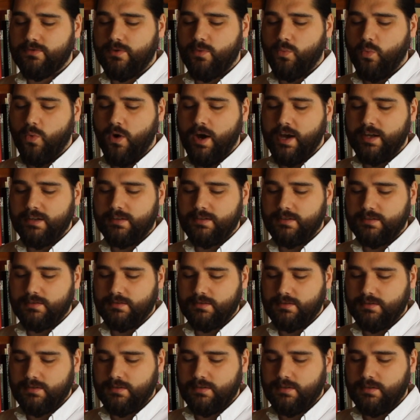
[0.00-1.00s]
and wider.
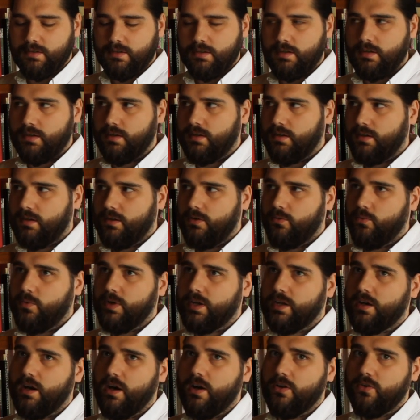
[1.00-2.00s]
"We
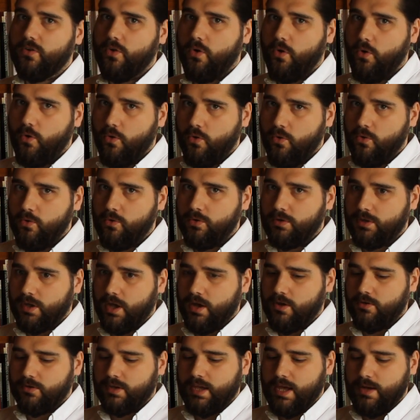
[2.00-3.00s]
can't all
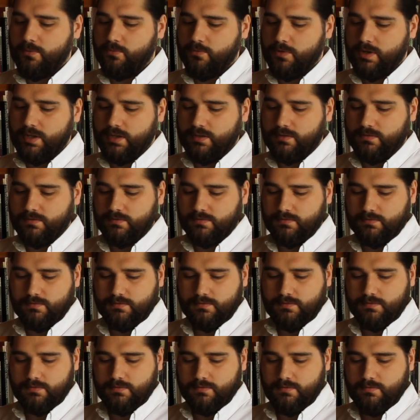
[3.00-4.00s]
go, can we?
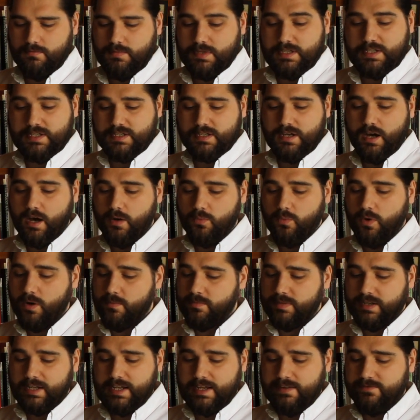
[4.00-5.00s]
Mrs. Khan won't
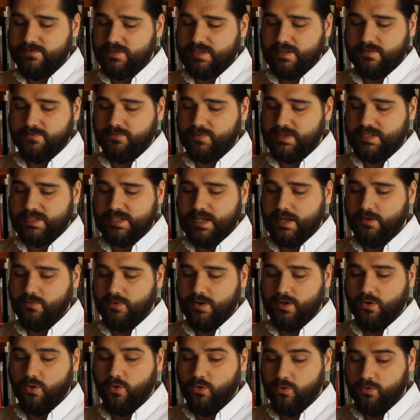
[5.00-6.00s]
believe us if we say we're
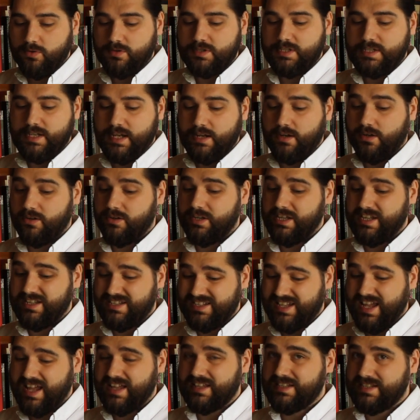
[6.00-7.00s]
all sick on the
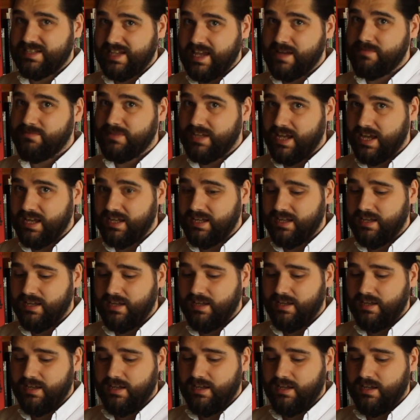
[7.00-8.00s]
exact same day.
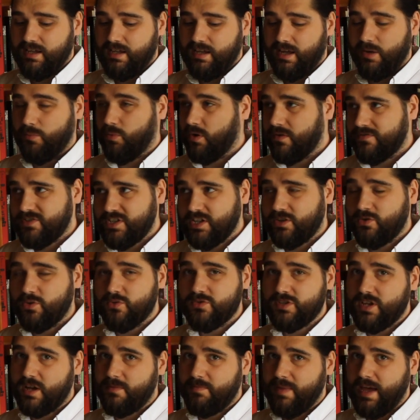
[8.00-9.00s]
And what if she
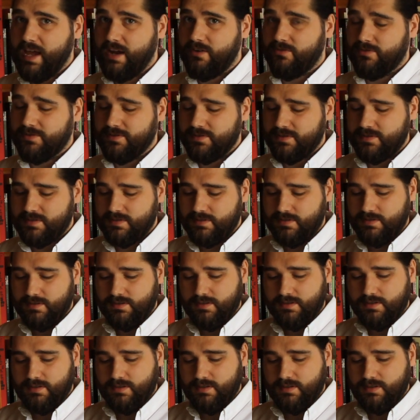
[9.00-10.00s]
calls our parents?"
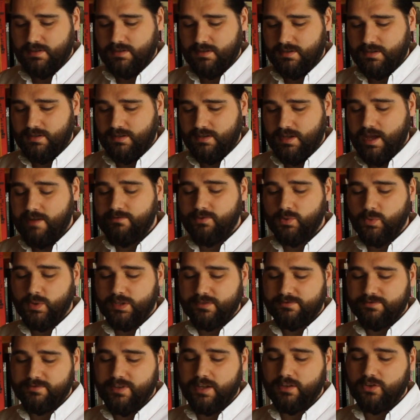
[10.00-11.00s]
Everyone
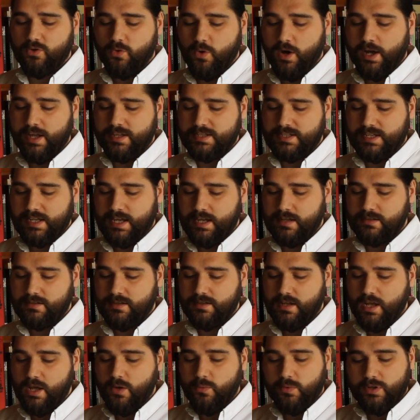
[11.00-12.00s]
fell quiet again.
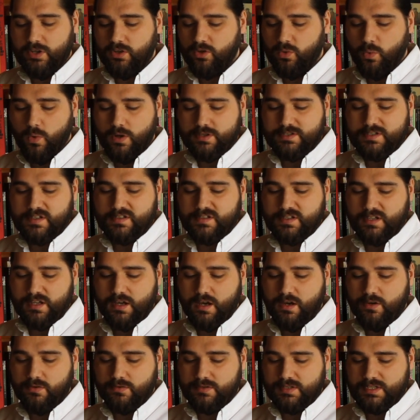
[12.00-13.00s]
We all wanted to
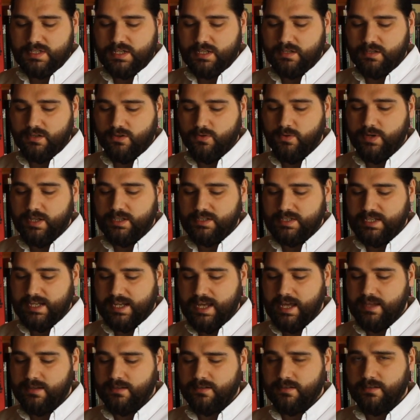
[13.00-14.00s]
go and see the Queen
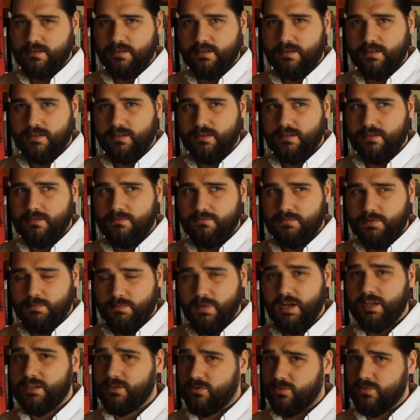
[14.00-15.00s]
together, but
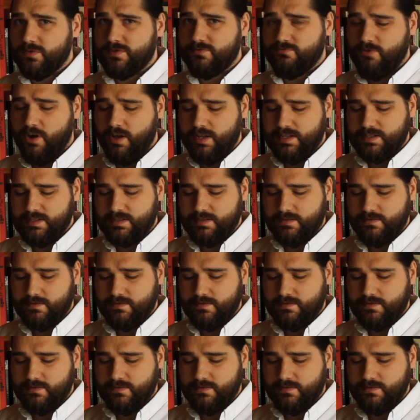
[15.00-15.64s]
Michael was right.